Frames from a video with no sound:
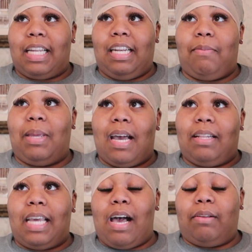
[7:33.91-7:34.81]
I need to be out
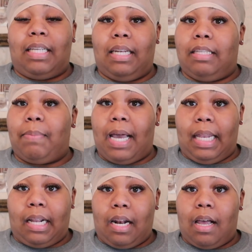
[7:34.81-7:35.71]
the house at least by
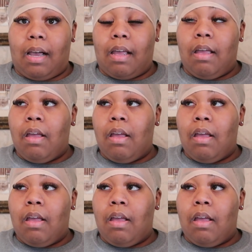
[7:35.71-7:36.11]
8 o'clock,